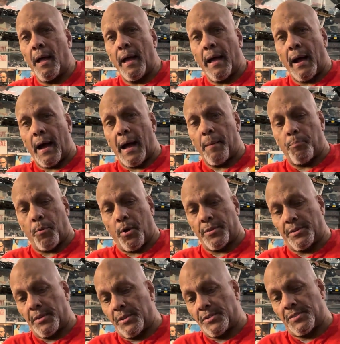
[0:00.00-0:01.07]
I bought
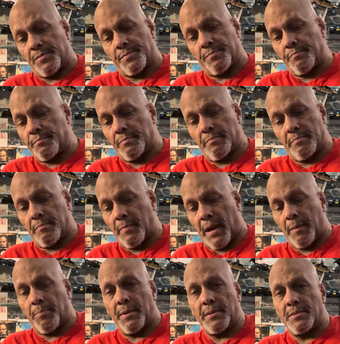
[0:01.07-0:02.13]
this
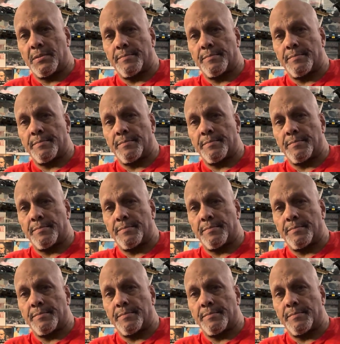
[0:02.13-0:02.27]
maybe